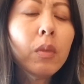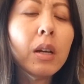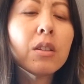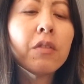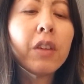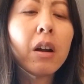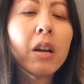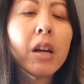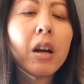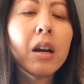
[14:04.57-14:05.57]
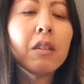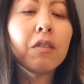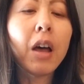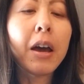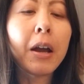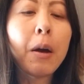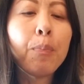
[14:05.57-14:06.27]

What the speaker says: It's a very kind of like